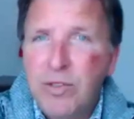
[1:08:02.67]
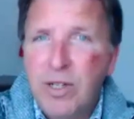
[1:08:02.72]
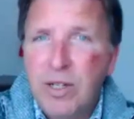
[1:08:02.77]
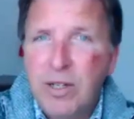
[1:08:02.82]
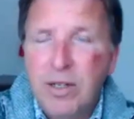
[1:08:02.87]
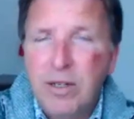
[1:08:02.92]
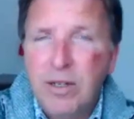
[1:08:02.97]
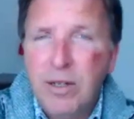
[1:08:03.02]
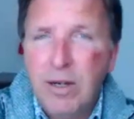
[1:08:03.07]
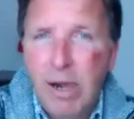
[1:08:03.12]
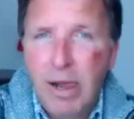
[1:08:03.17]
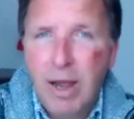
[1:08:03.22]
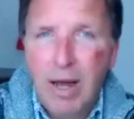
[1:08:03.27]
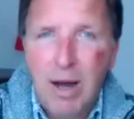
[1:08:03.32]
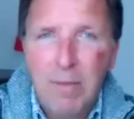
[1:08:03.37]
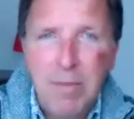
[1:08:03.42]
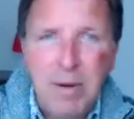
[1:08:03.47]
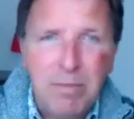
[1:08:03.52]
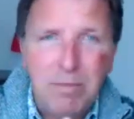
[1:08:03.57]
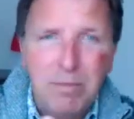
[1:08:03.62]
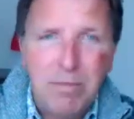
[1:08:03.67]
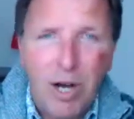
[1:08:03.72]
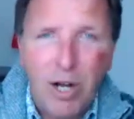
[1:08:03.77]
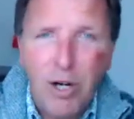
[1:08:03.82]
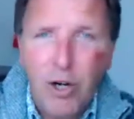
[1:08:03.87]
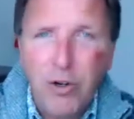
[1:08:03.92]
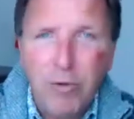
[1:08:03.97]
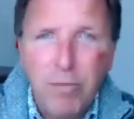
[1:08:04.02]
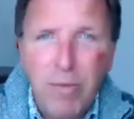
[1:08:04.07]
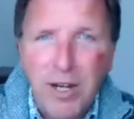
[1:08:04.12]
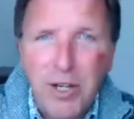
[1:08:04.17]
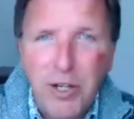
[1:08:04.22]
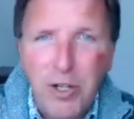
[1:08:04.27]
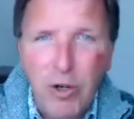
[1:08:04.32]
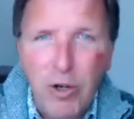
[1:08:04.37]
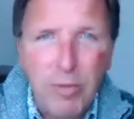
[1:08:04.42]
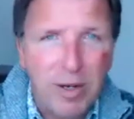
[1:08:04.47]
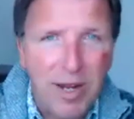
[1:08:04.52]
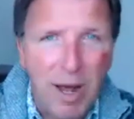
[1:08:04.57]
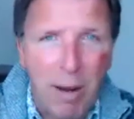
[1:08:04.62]
Uh, I mean, a lot of my
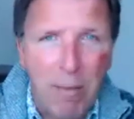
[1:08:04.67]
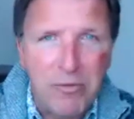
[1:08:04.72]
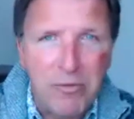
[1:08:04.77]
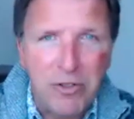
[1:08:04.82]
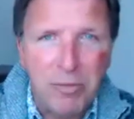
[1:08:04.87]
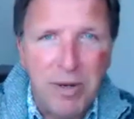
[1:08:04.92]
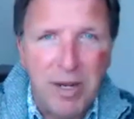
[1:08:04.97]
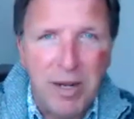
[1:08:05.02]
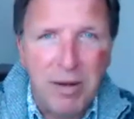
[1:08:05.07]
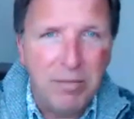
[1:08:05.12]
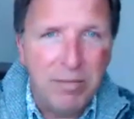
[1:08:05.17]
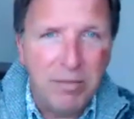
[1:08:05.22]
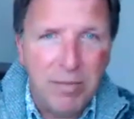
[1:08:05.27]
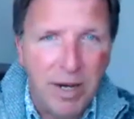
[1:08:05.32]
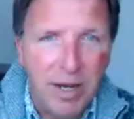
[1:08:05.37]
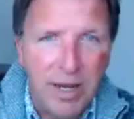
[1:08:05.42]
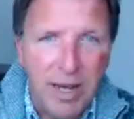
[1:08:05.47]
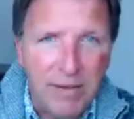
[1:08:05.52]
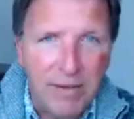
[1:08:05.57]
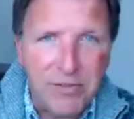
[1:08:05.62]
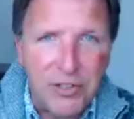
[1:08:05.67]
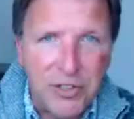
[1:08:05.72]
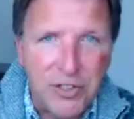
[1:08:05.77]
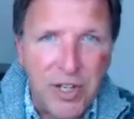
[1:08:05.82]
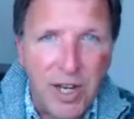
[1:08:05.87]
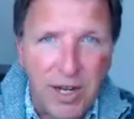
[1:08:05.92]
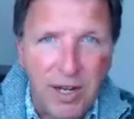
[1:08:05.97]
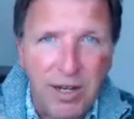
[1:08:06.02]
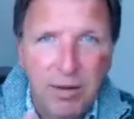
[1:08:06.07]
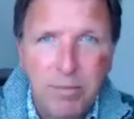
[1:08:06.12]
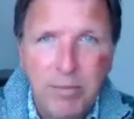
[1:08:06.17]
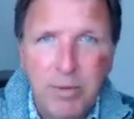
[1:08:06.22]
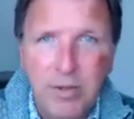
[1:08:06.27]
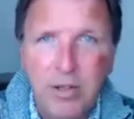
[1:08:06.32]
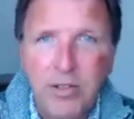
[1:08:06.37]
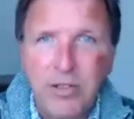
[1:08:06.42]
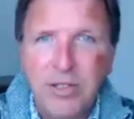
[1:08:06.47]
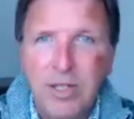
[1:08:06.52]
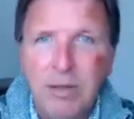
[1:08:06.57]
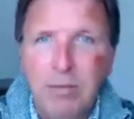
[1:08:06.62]
humour comes from him. I have to say
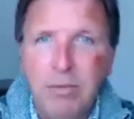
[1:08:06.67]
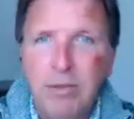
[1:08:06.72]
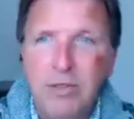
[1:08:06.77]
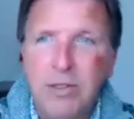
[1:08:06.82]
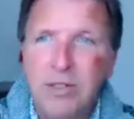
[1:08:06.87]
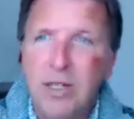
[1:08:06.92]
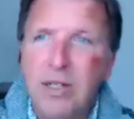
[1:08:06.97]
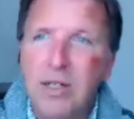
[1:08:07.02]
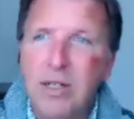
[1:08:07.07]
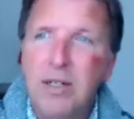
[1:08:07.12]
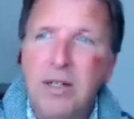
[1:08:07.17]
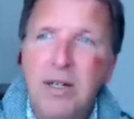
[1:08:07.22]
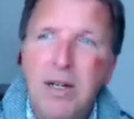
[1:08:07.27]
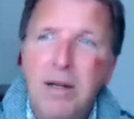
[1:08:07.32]
because he was uh,